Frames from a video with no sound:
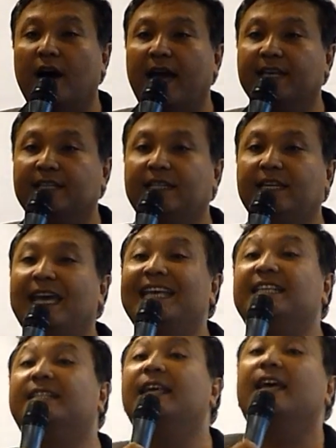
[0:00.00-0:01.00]
as the
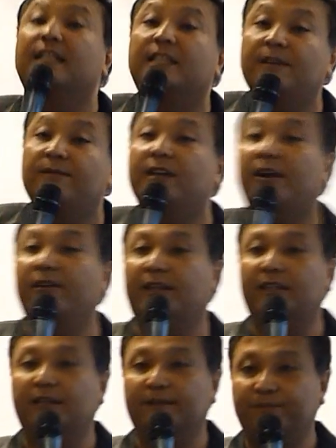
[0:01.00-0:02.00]
Executive
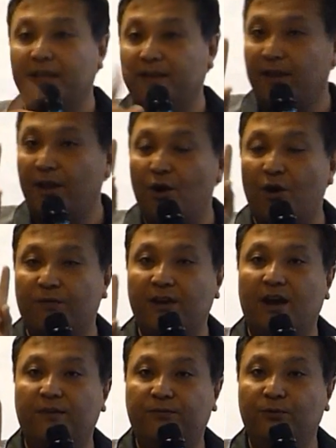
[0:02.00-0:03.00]
Director of
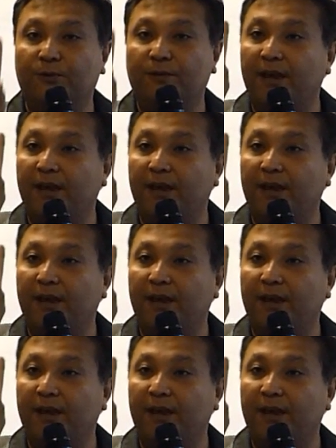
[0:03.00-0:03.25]
Carrefour.